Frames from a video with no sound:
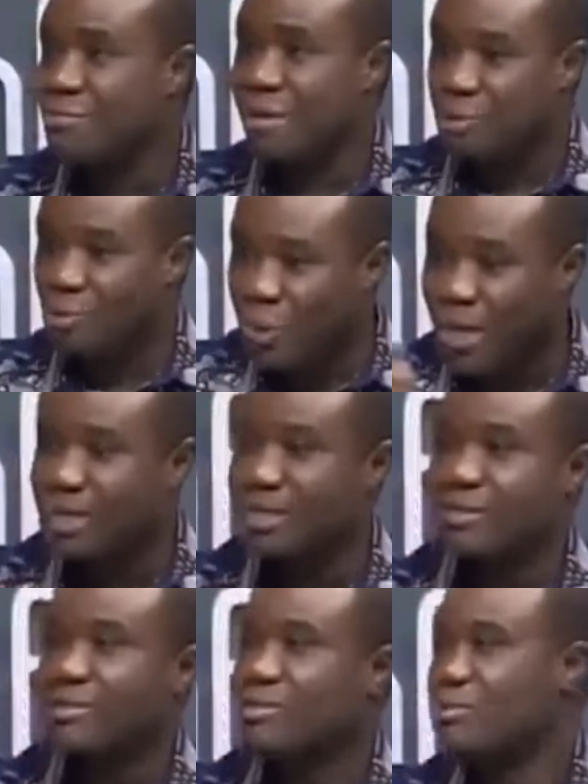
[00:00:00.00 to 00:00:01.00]
you must work
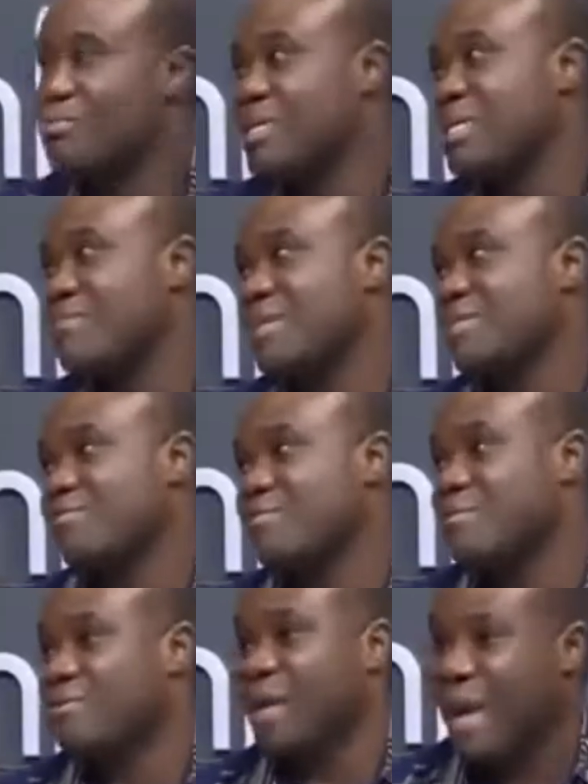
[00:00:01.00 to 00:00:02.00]
to meet the demands of the
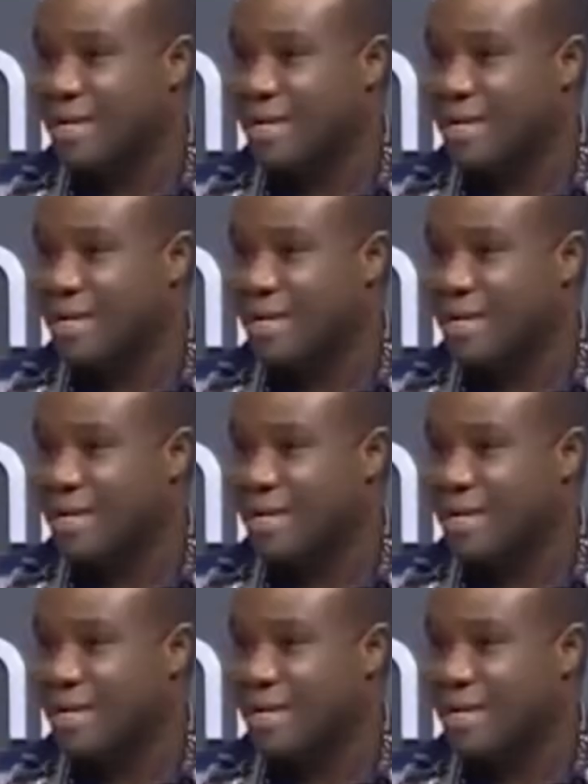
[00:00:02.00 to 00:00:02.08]
people.